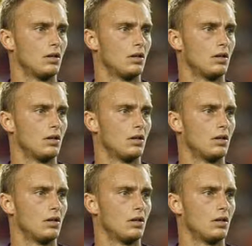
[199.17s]

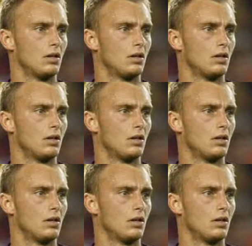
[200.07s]

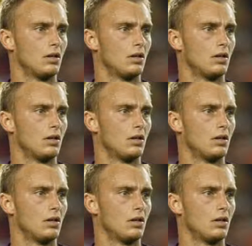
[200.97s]

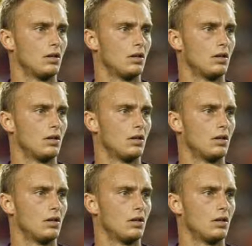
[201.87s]

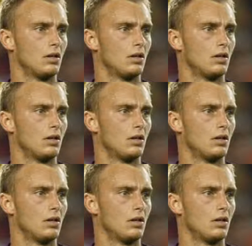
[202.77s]

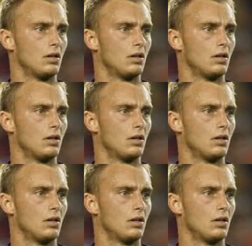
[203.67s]

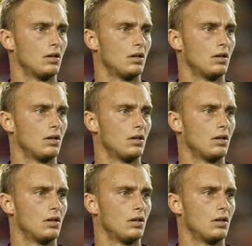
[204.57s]

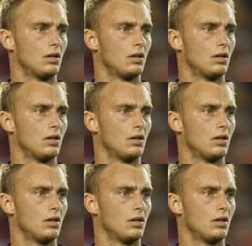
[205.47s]
This is a still picture; no speech is visible.